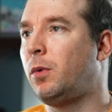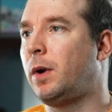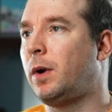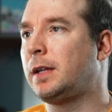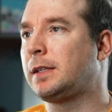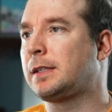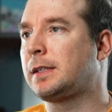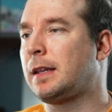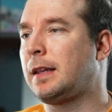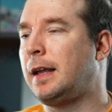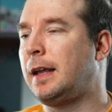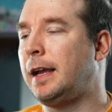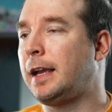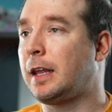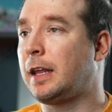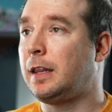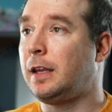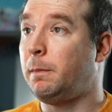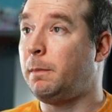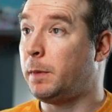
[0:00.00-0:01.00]
ones
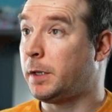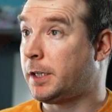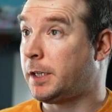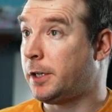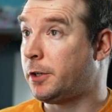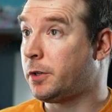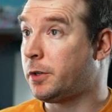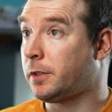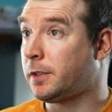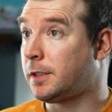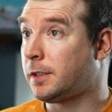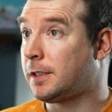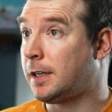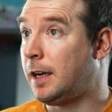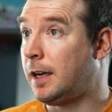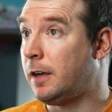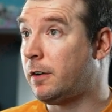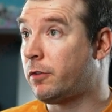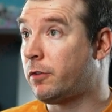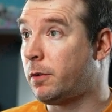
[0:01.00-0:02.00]
like the Material
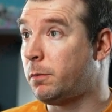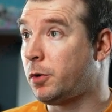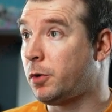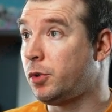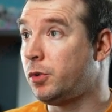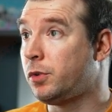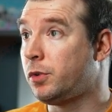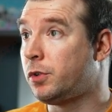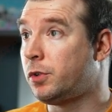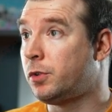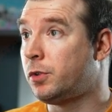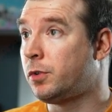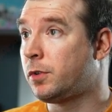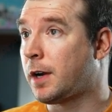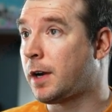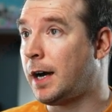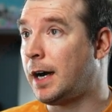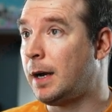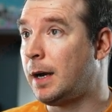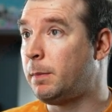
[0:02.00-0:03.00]
Design from Google,
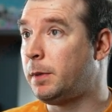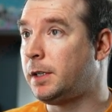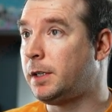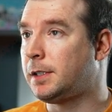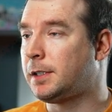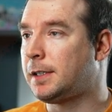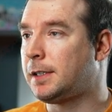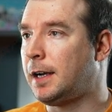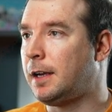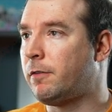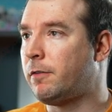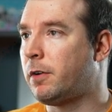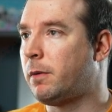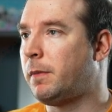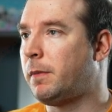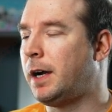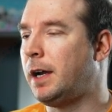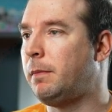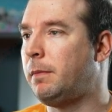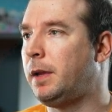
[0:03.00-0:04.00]
Carbon Design from
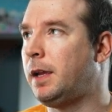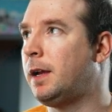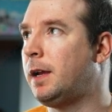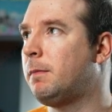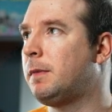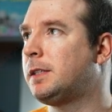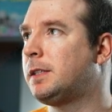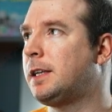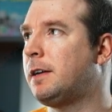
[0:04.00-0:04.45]
I B M. Let's